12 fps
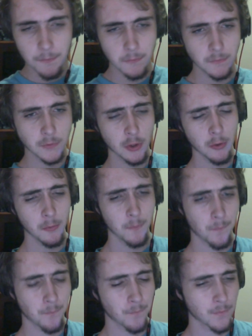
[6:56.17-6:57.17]
So,
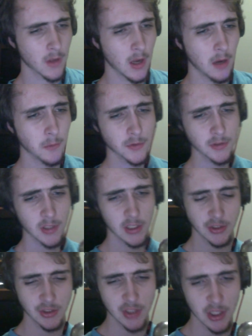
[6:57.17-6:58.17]
I was in like
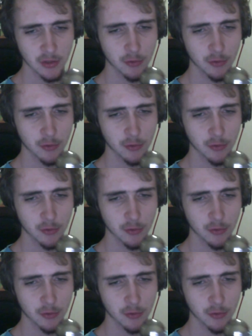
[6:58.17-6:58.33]
2nd